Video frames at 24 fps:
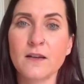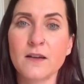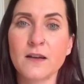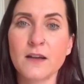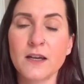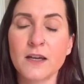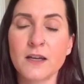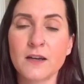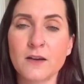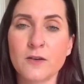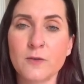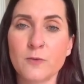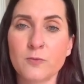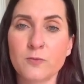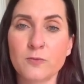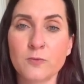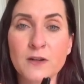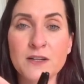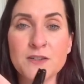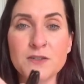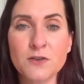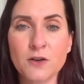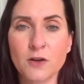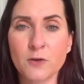
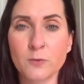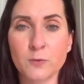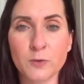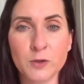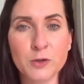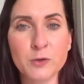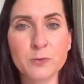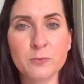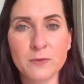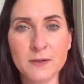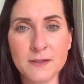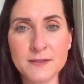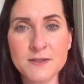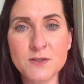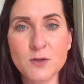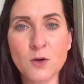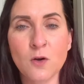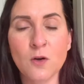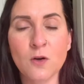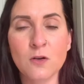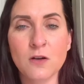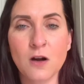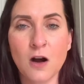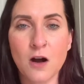a room
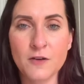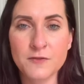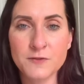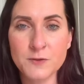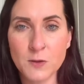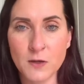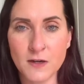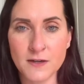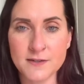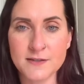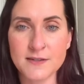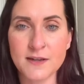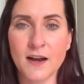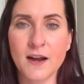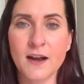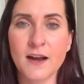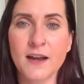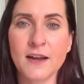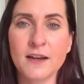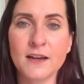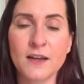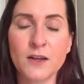rental off to our side,